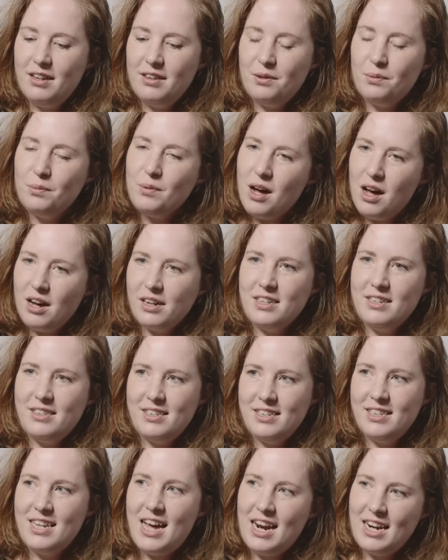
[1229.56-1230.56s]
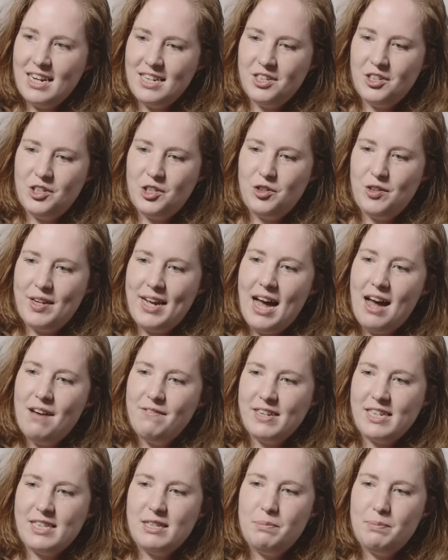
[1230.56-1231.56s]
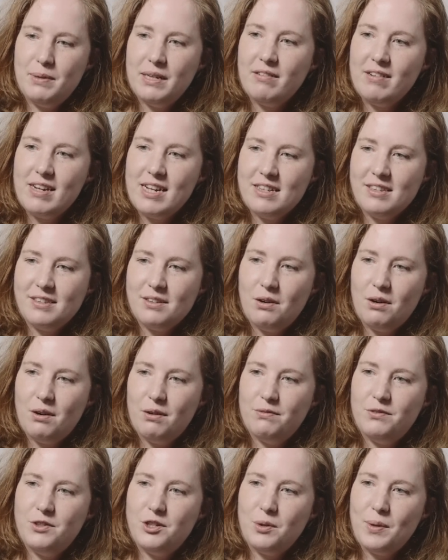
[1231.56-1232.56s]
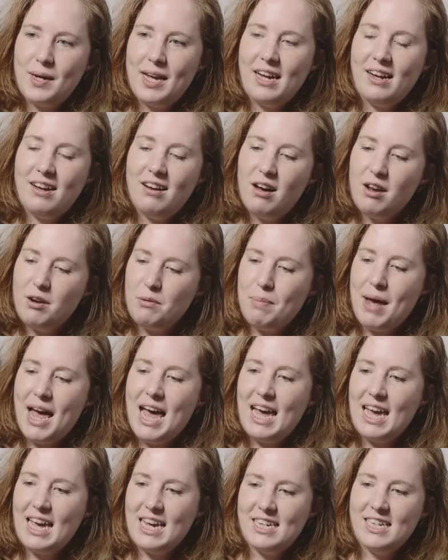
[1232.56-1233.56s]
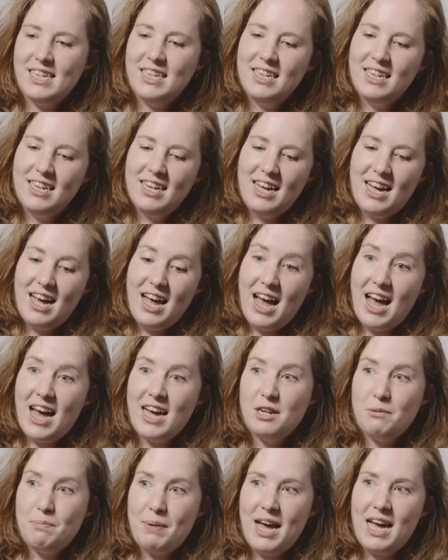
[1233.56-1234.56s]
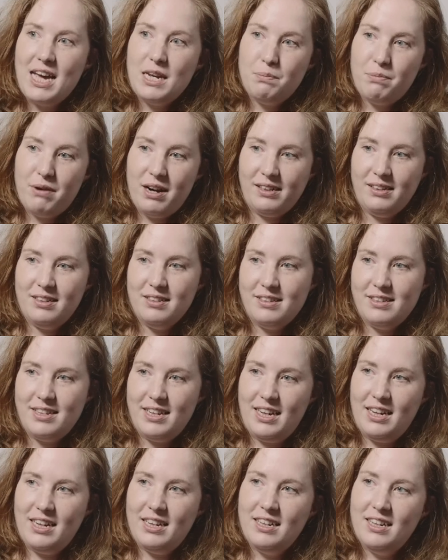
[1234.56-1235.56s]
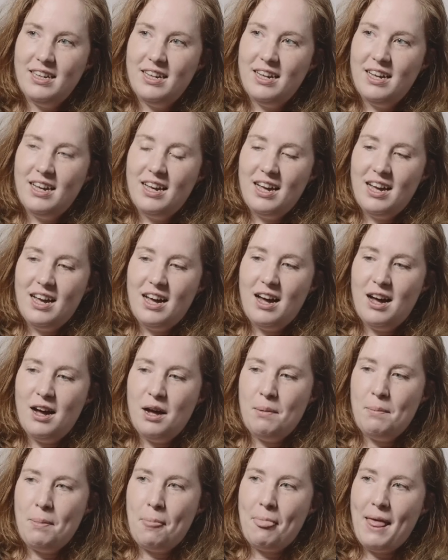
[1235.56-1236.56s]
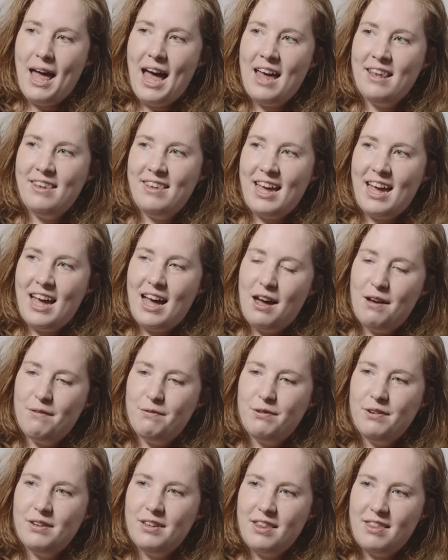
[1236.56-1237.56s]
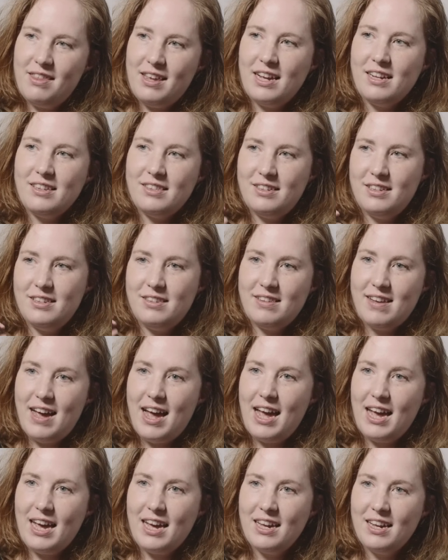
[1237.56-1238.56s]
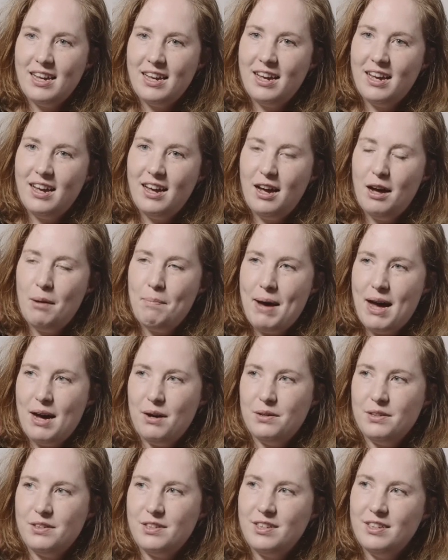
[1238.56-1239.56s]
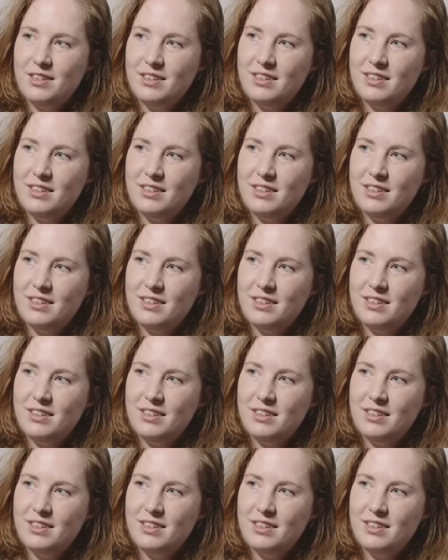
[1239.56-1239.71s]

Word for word: the workers in that industry have experience of doing unpaid and paid pregnancy, um, and they have things to say about